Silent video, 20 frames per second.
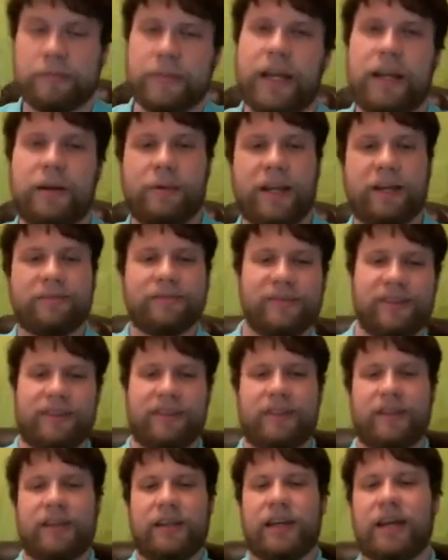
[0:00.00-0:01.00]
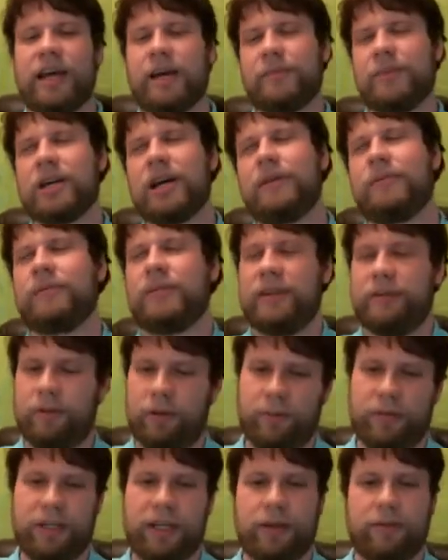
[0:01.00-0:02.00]
Anyway, I'm confident
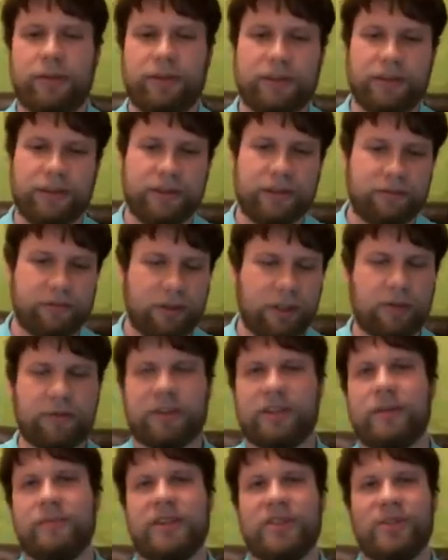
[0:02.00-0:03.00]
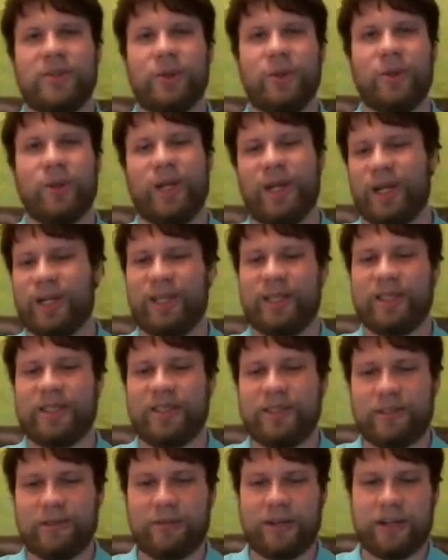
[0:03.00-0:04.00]
we'll be able to overcome this whole Gearland
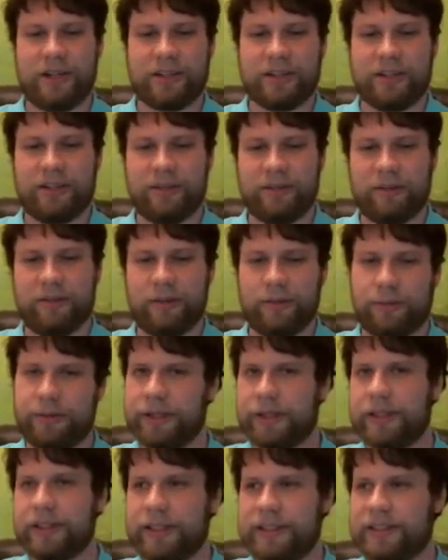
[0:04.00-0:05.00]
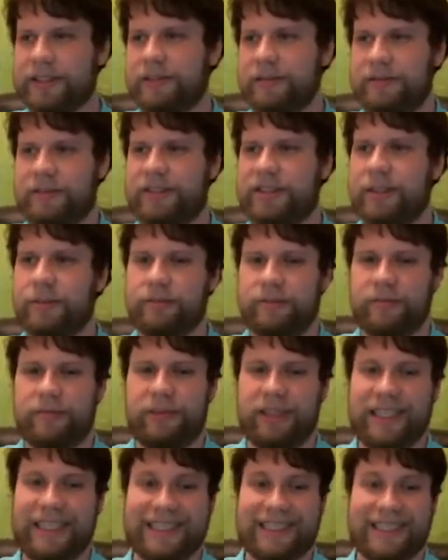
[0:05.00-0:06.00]
situation, bring at least some,
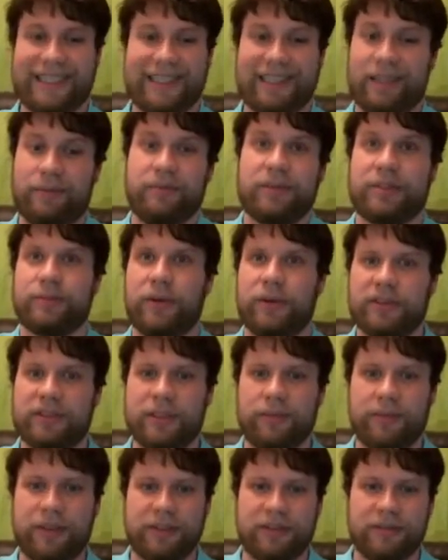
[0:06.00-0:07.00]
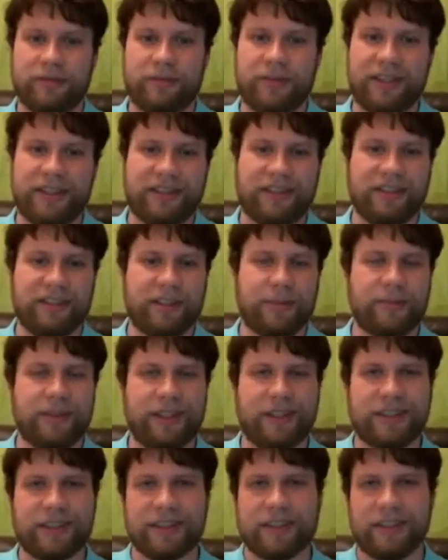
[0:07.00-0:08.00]
at least some small semblance of peace to this
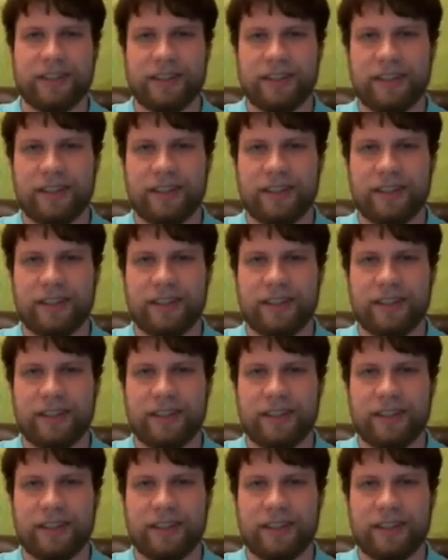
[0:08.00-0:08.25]
place.